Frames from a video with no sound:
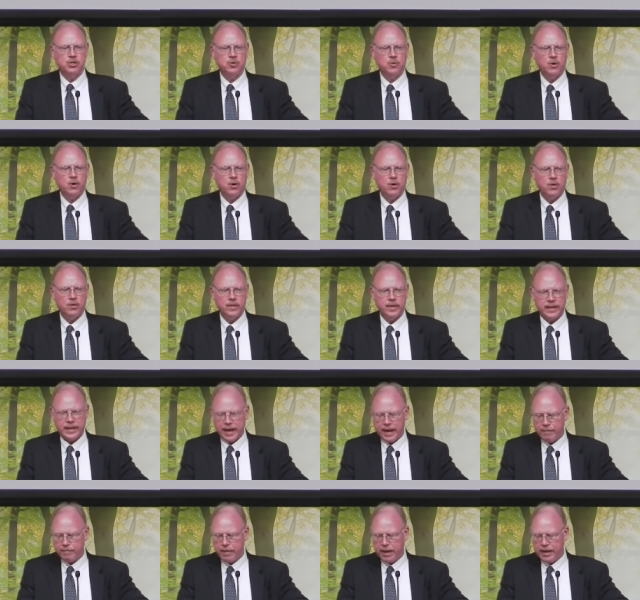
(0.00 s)
to all that
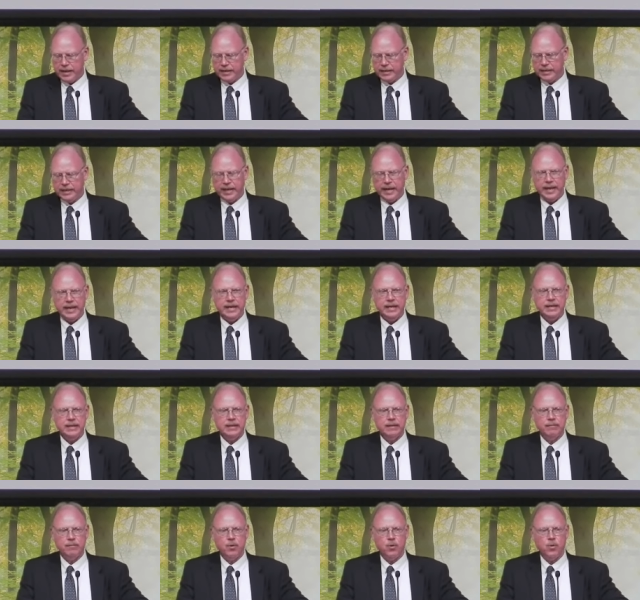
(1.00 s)
I might
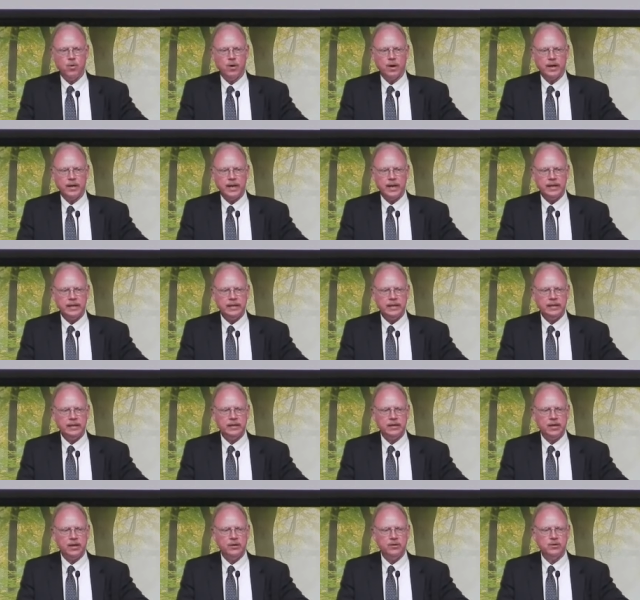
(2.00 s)
gain the more. I'd like you
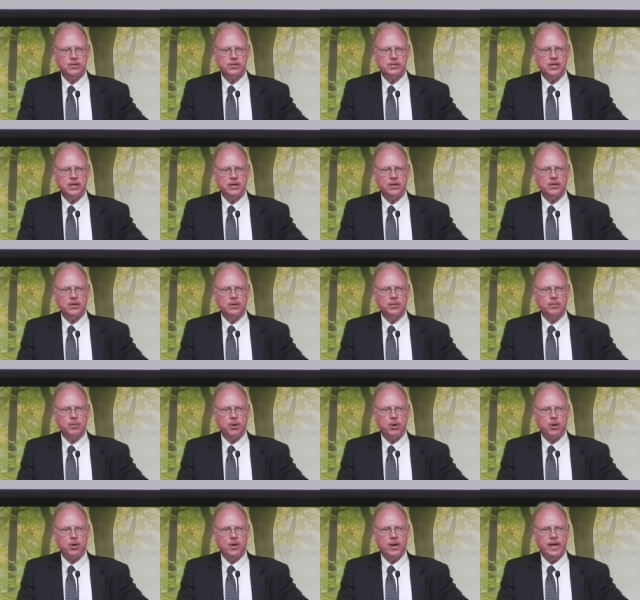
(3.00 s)
to notice here that
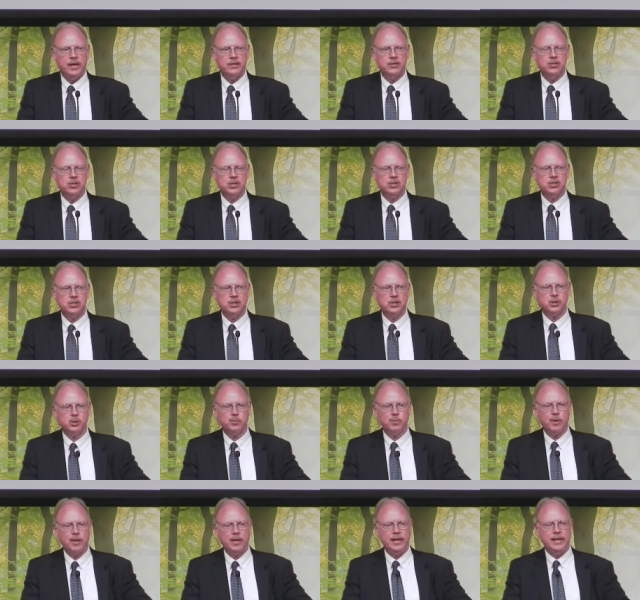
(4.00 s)
Paul had just
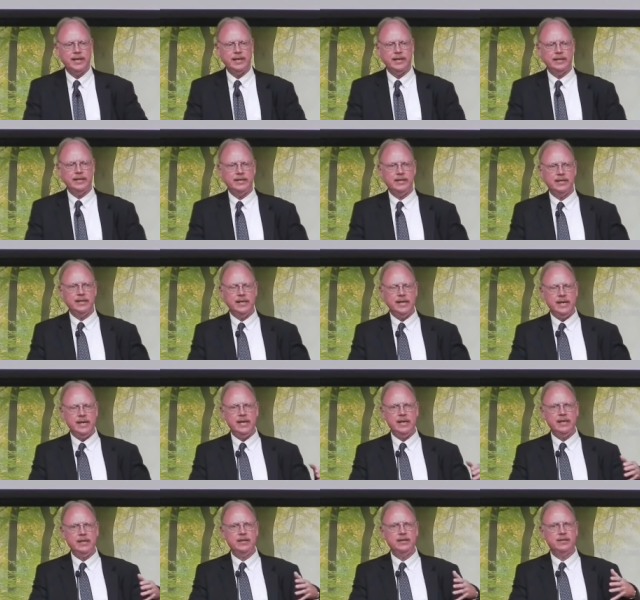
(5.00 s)
explained the
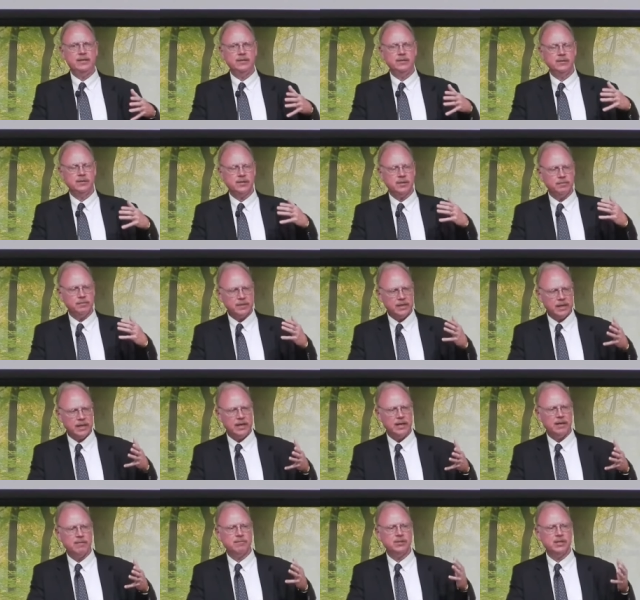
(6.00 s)
need to
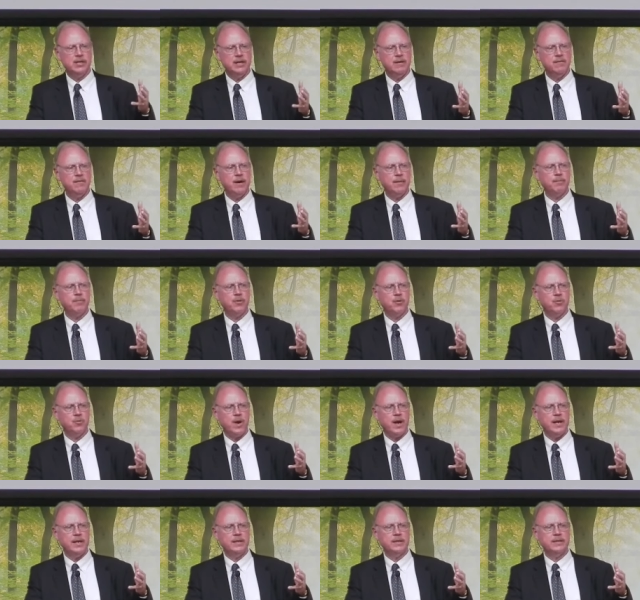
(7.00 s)
sometimes give up the
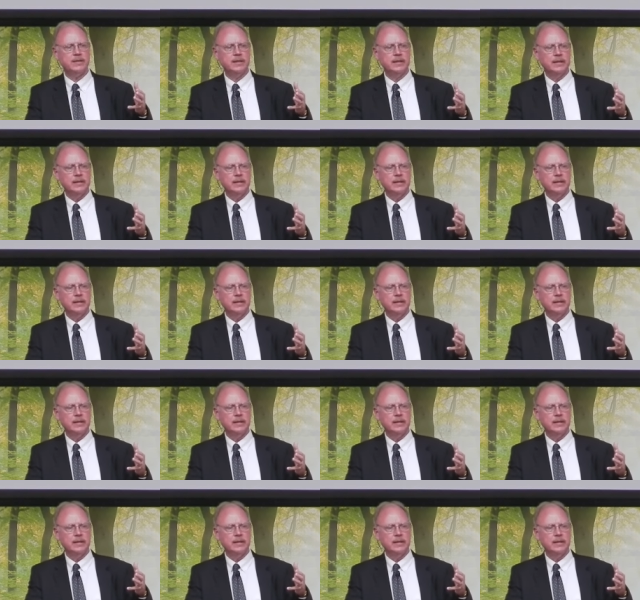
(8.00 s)
right